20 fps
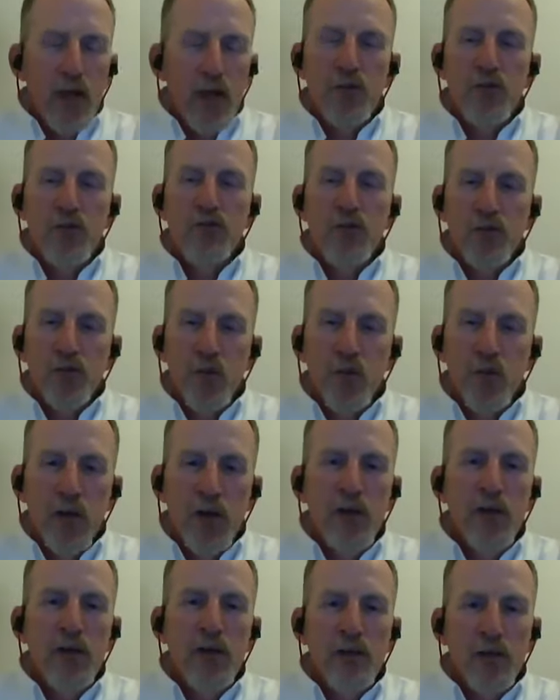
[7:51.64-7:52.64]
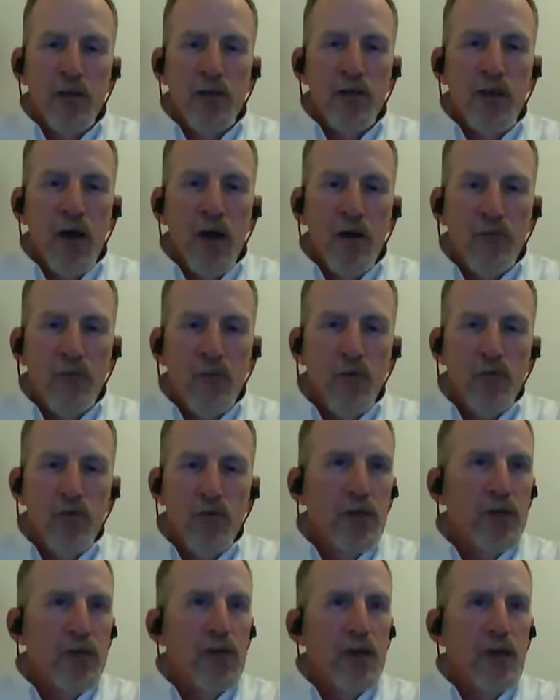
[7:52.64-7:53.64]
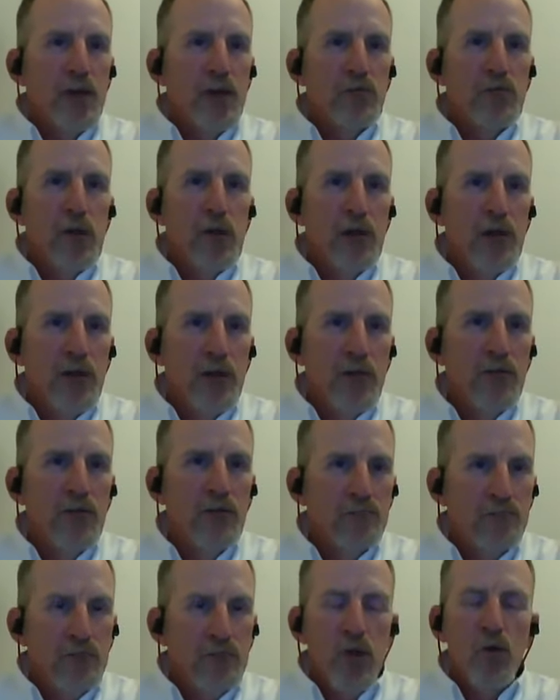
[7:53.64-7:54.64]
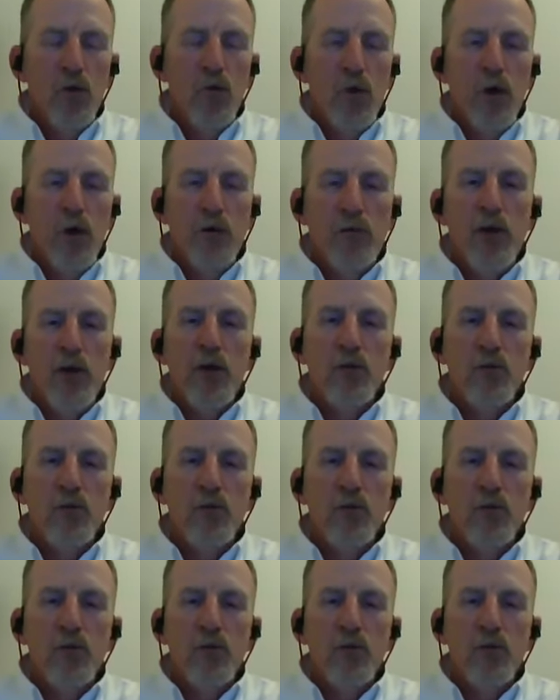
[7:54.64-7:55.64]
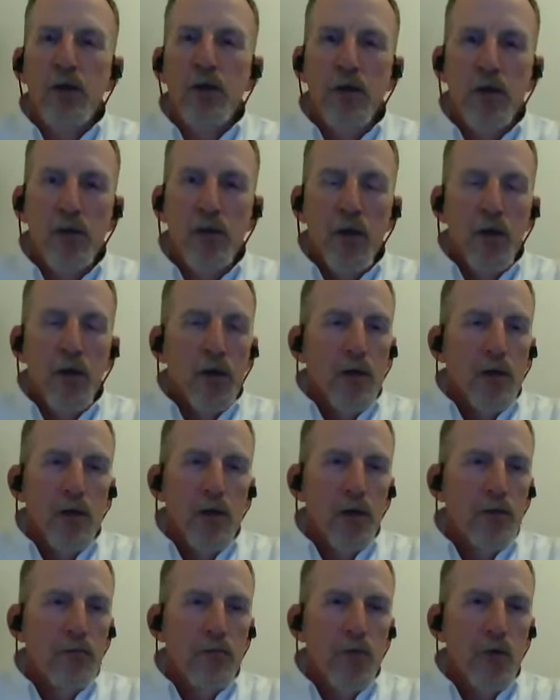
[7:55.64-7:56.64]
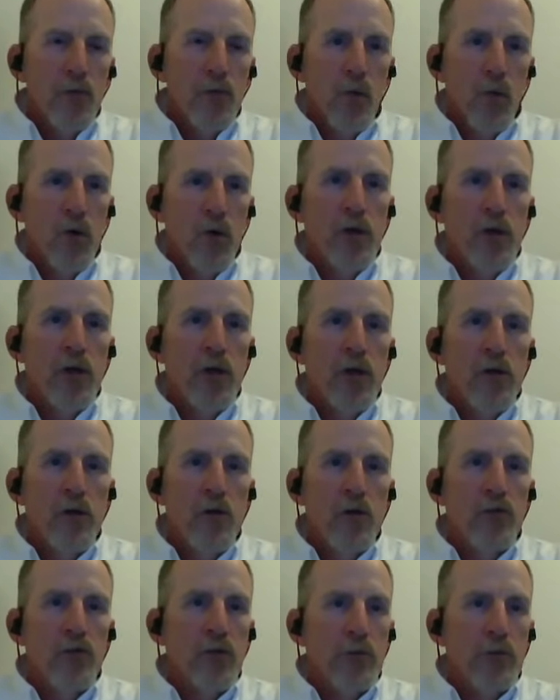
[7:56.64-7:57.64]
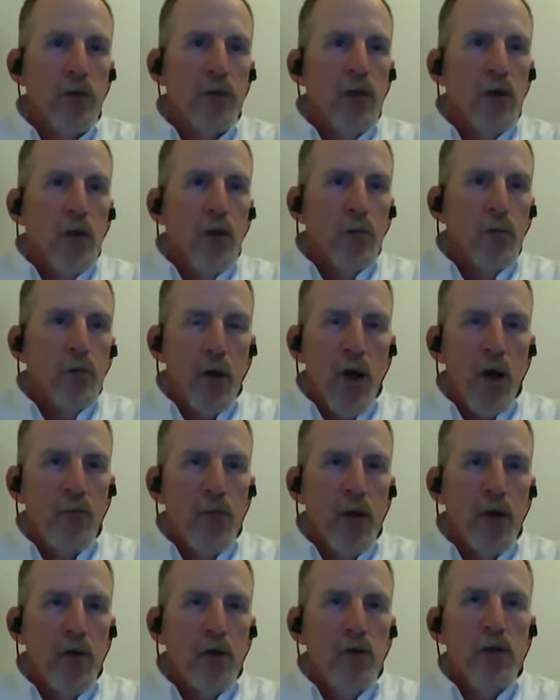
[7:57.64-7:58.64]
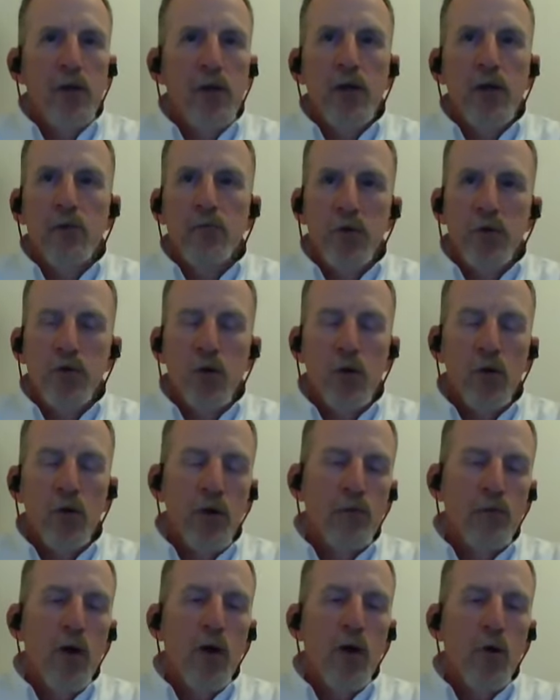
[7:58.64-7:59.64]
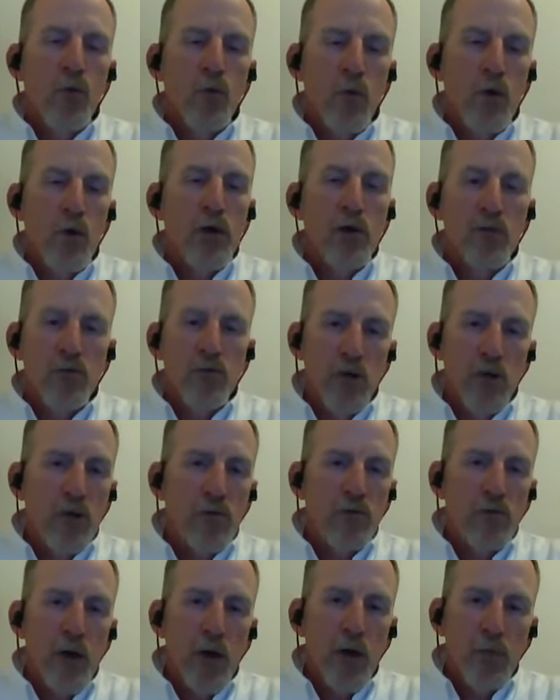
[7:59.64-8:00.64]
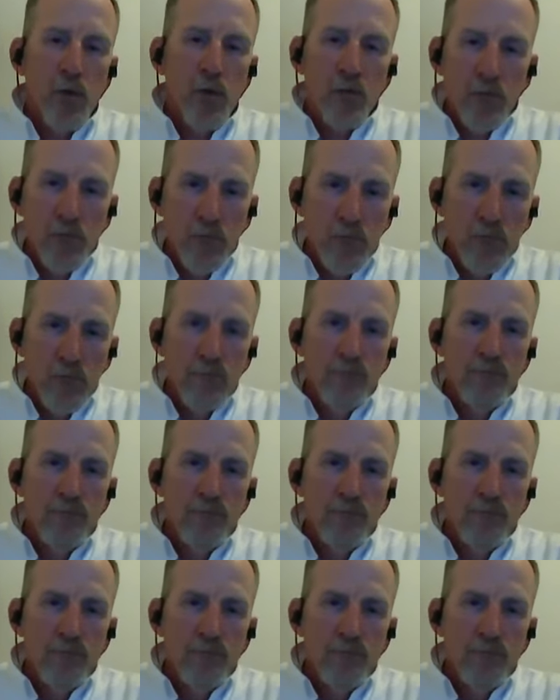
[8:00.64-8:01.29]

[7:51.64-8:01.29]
that is the trend, and I foresee it as being, where things will be in a few more years. I mean, primarily, the majority of our work is dark fiber.